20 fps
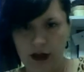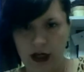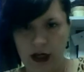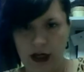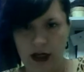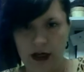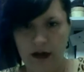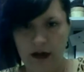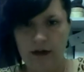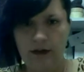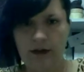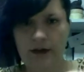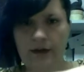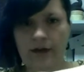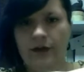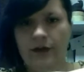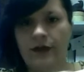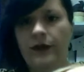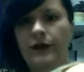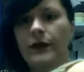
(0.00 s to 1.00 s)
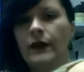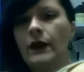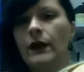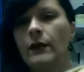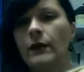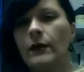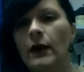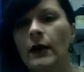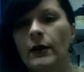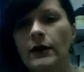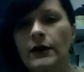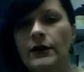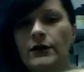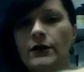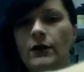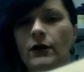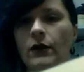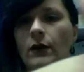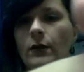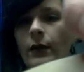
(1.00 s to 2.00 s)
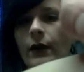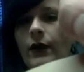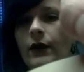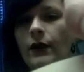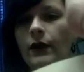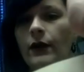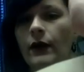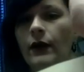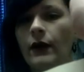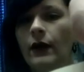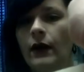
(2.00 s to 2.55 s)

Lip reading: chain. Maybe this will look better.